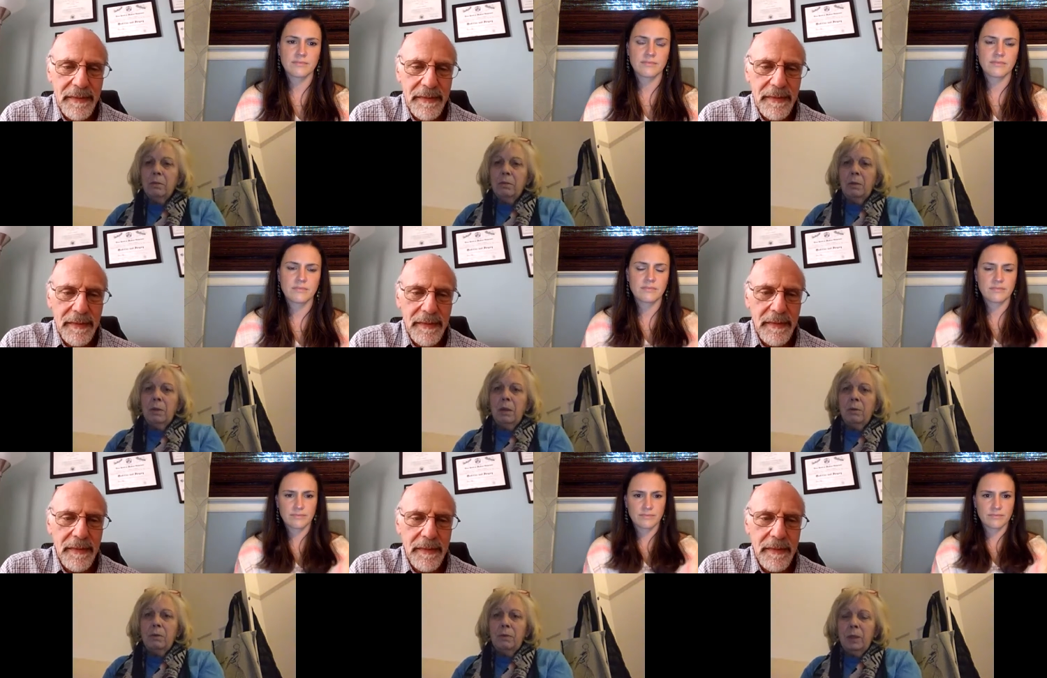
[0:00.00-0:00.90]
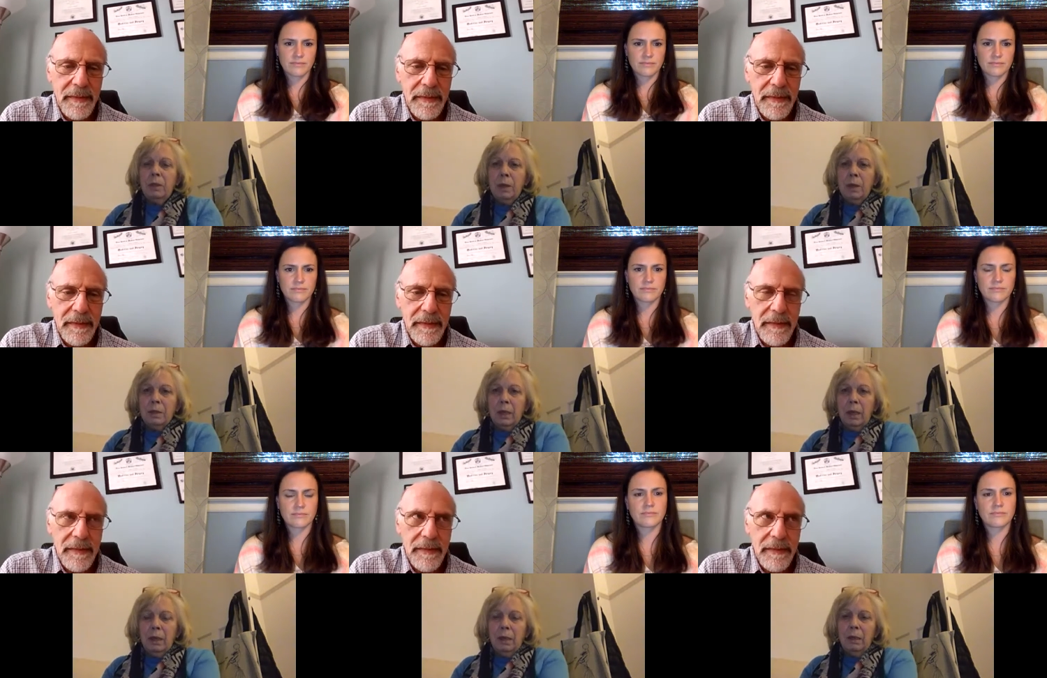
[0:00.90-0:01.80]
Speaker 1: throughout the whole of the
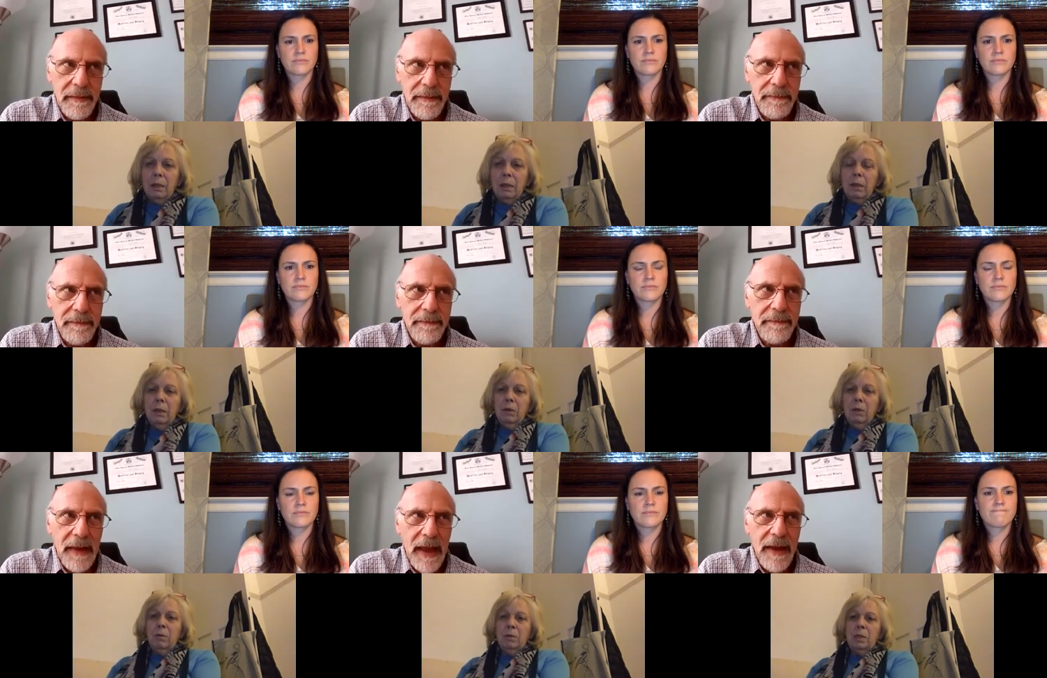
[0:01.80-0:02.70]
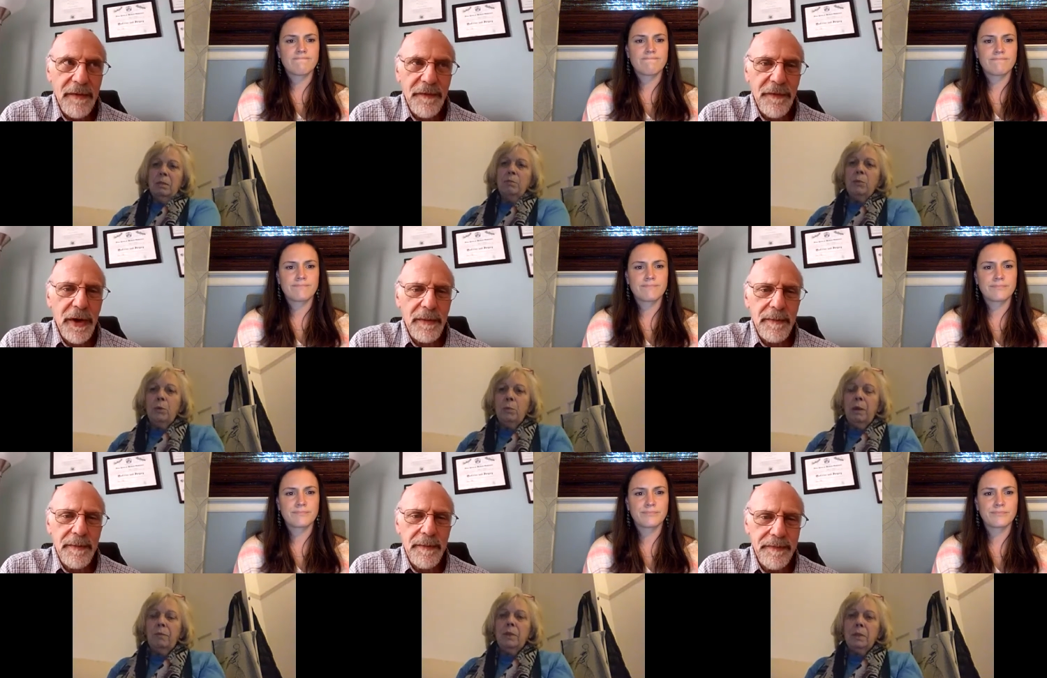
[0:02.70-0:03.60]
USA, or is it more well,
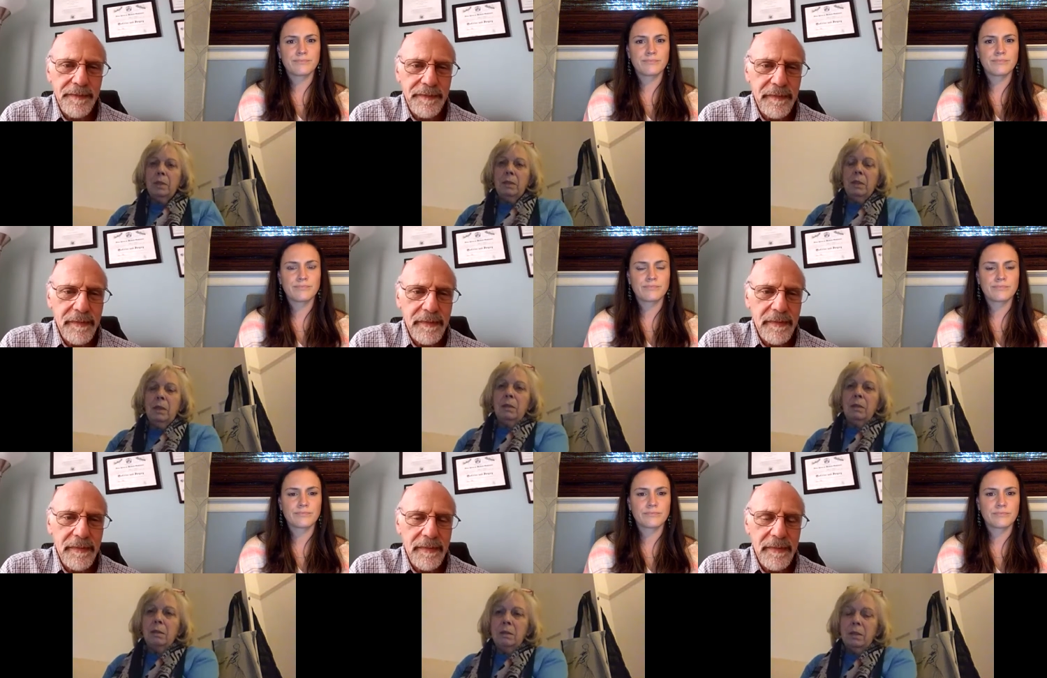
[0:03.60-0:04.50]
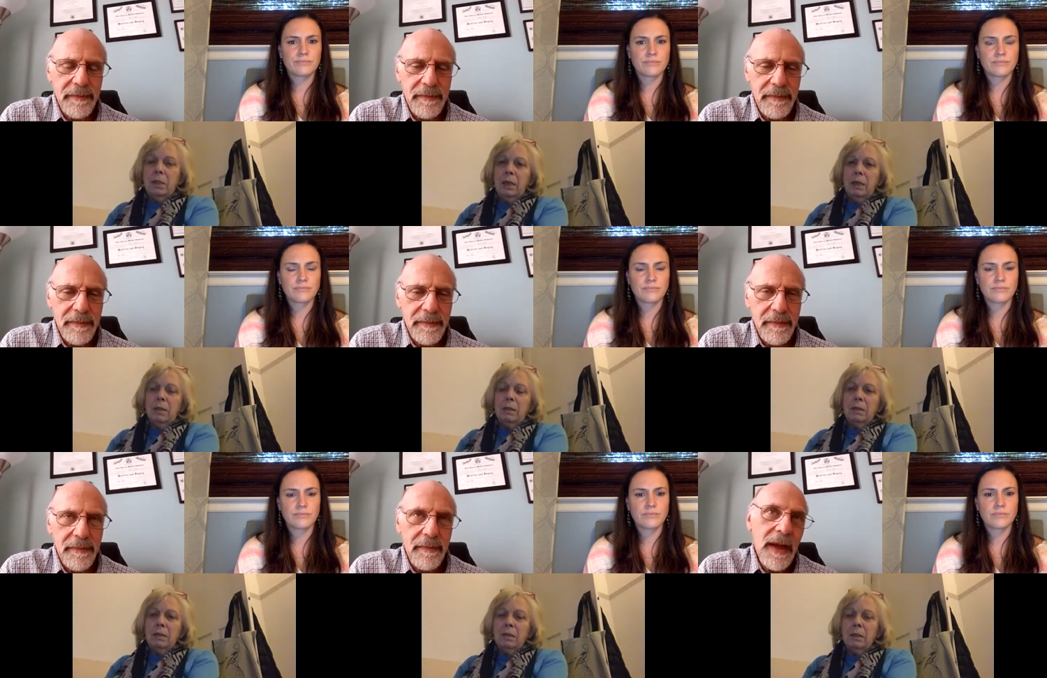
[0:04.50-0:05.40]
prevalent in certain
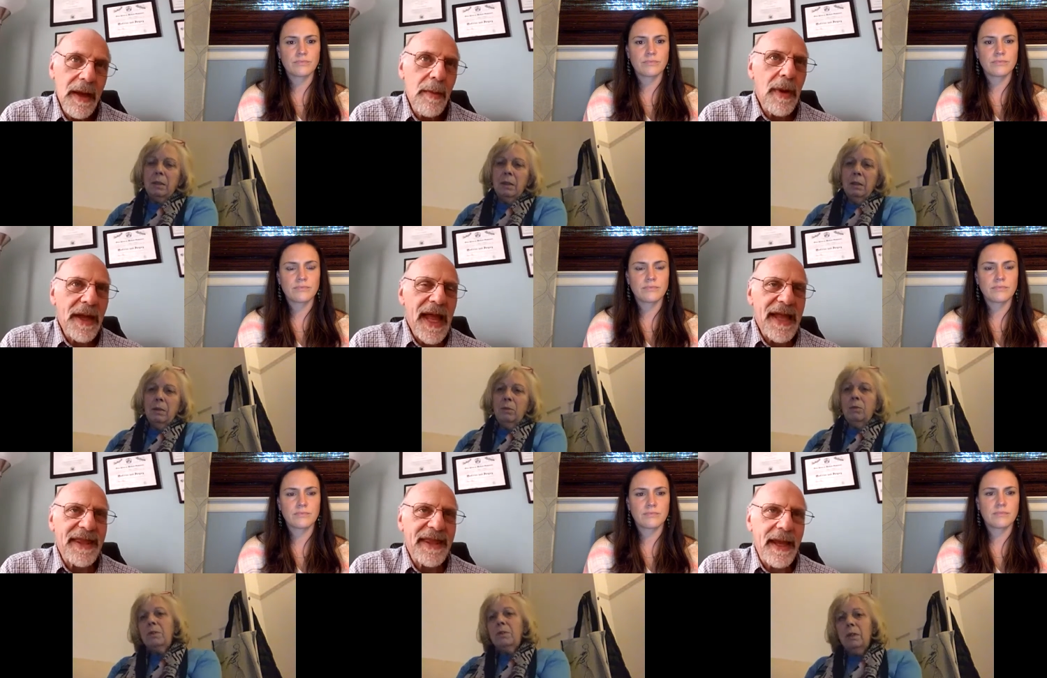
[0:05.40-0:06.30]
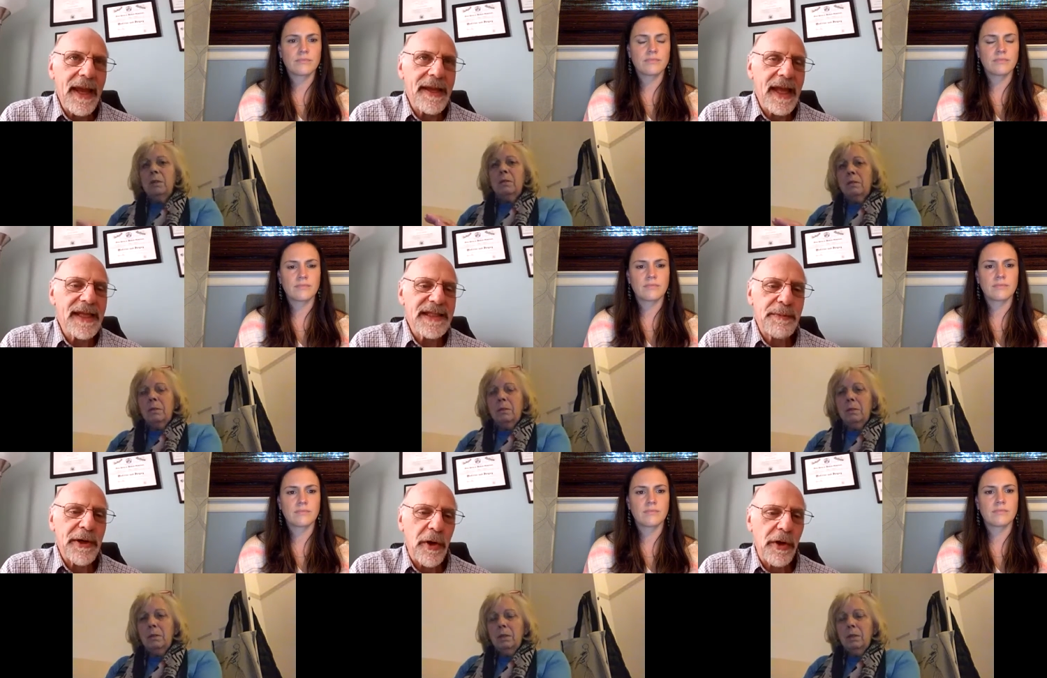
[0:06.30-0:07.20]
states? Well,
Speaker 2: I think it, it's
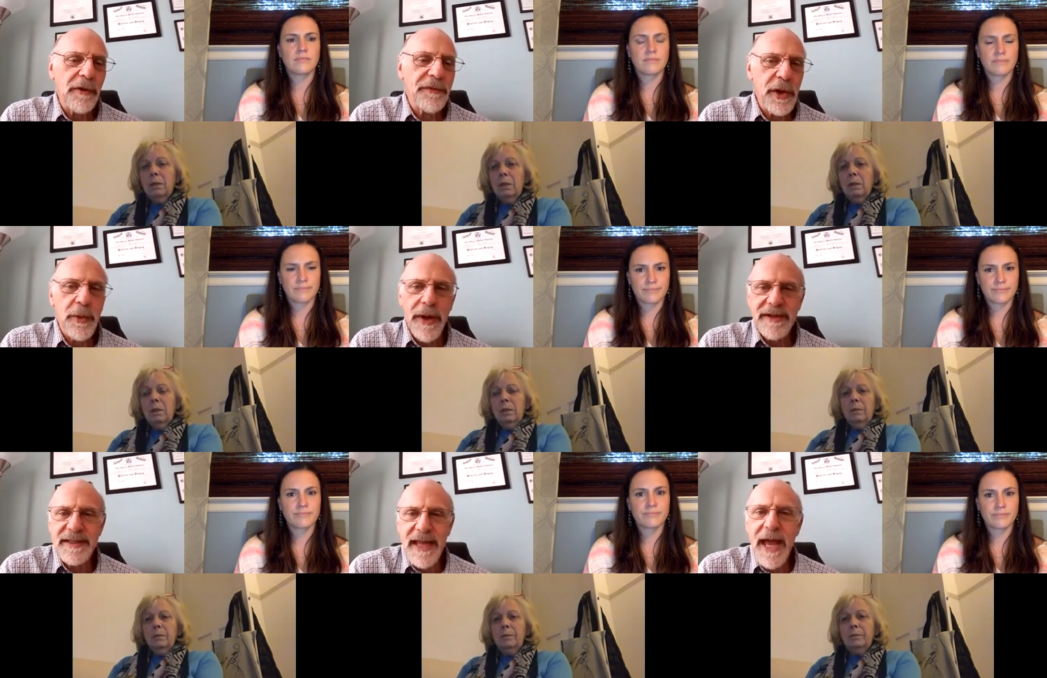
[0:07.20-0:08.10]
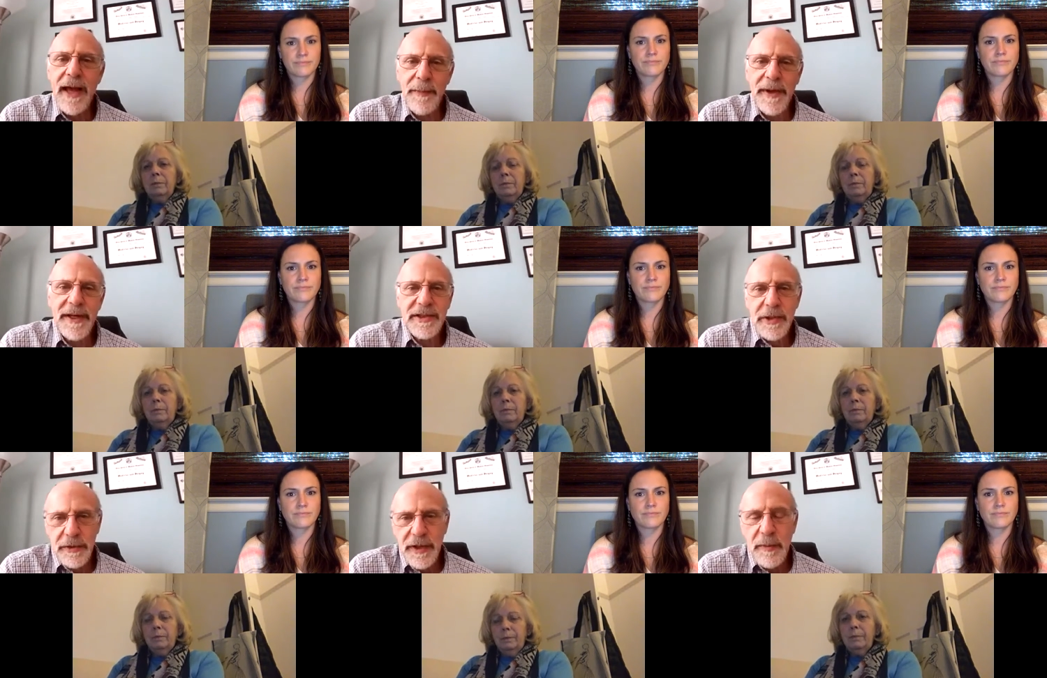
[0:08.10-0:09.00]
spread all over the U.S. now, but is
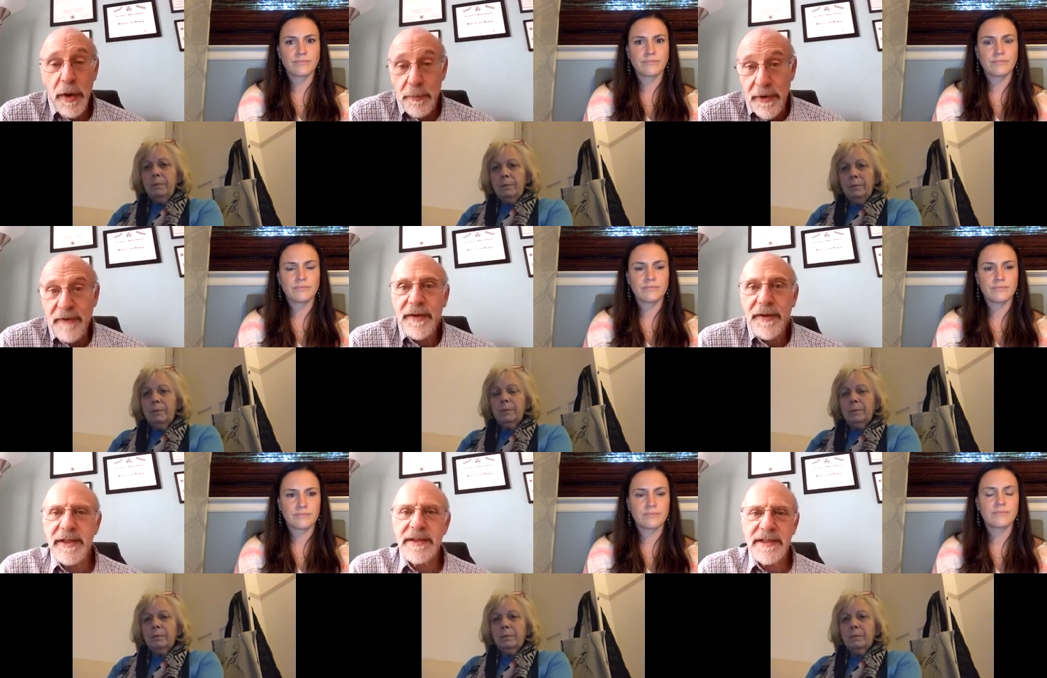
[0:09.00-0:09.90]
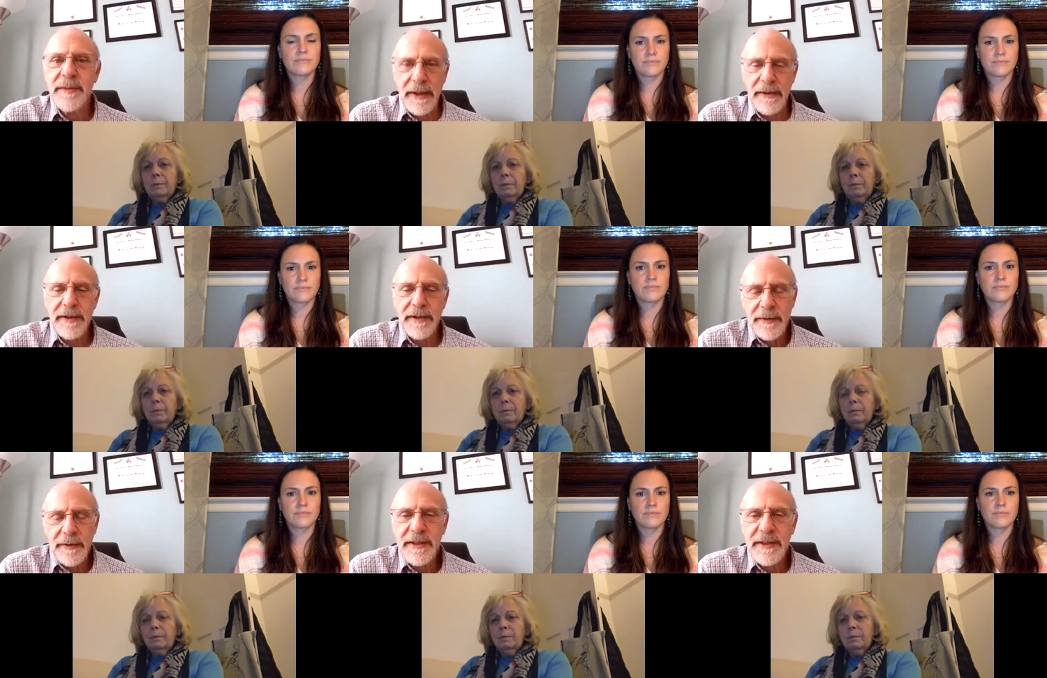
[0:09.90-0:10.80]
certainly more prevalent in some uh, you
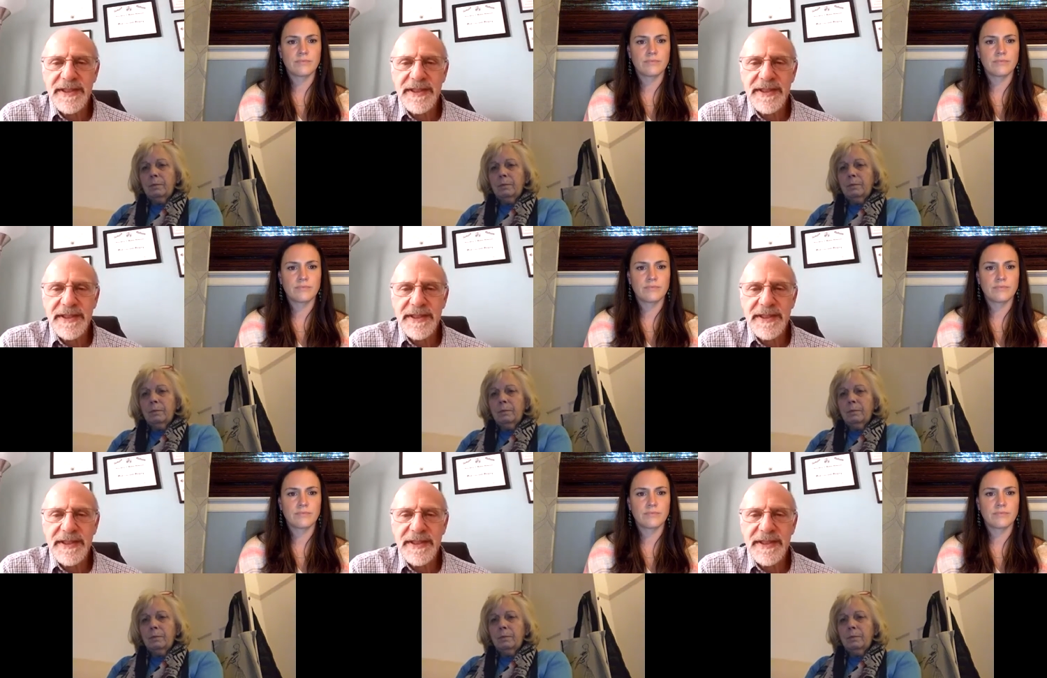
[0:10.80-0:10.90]
know some